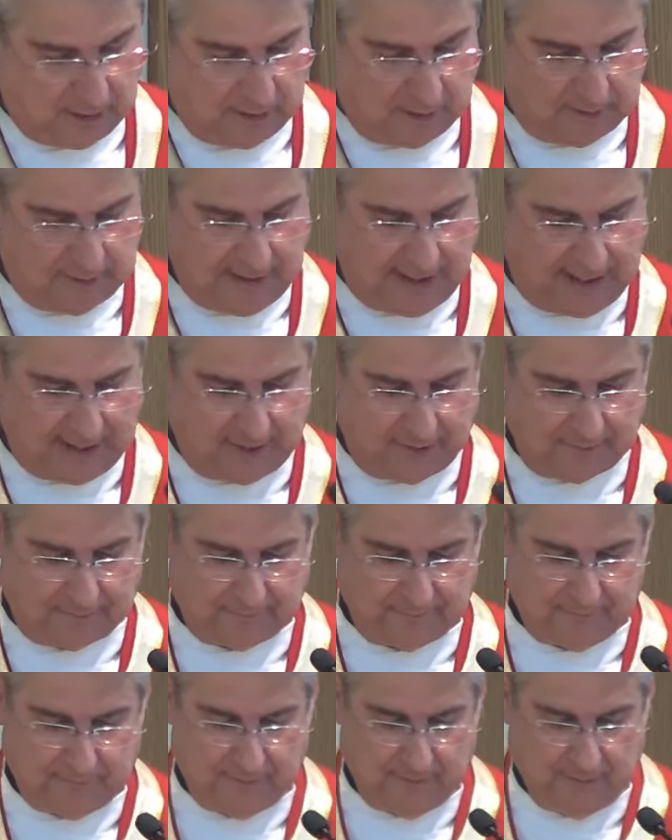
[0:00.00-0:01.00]
Now,
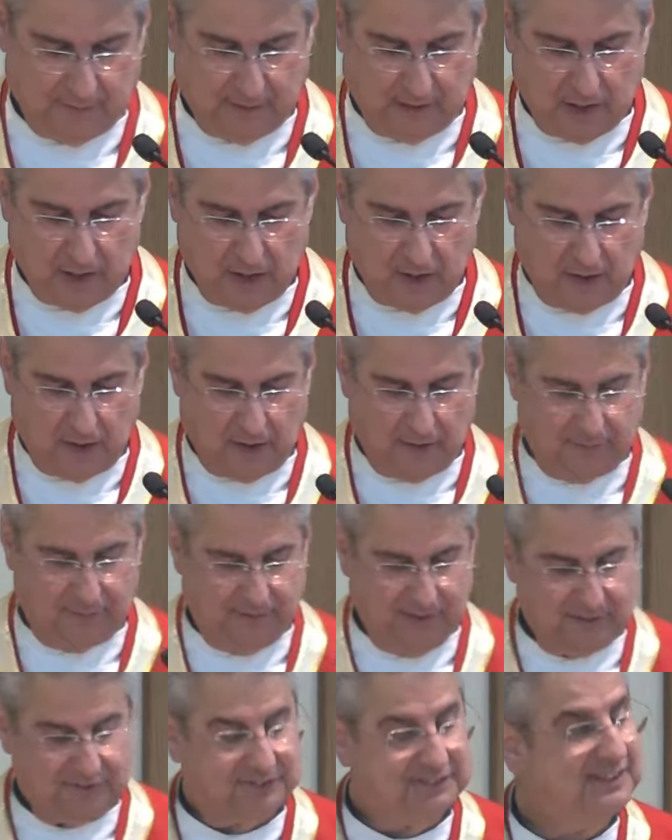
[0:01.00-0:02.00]

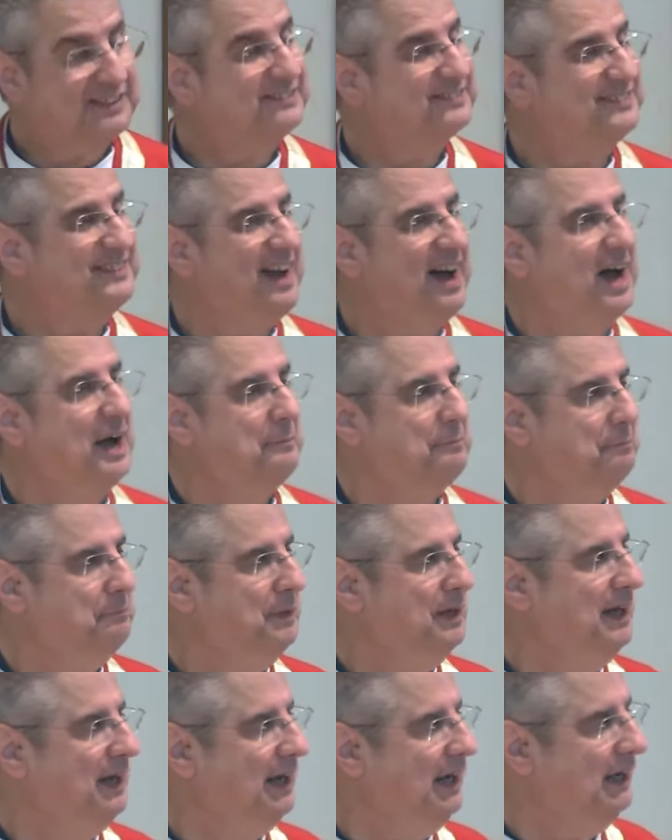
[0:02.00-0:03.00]
this does not
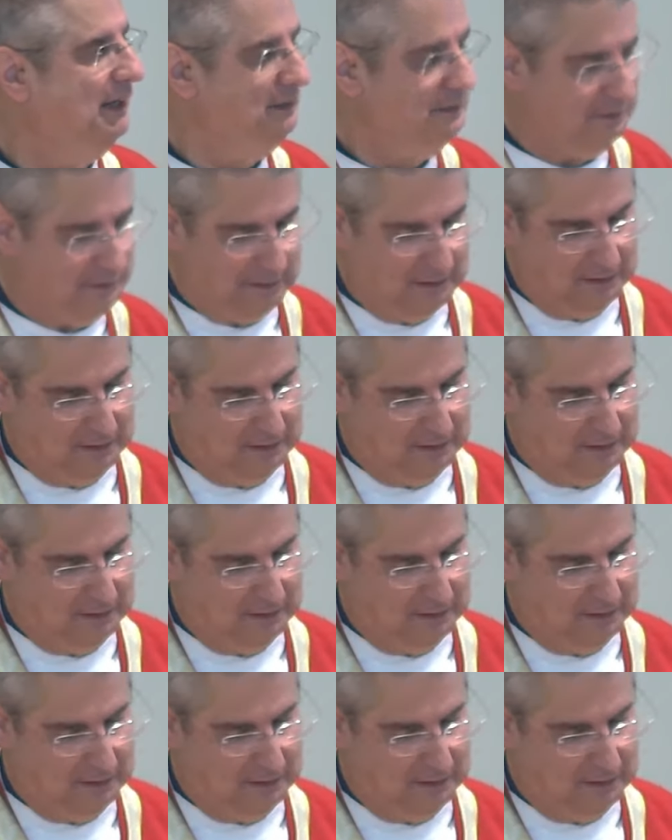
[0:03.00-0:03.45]
mean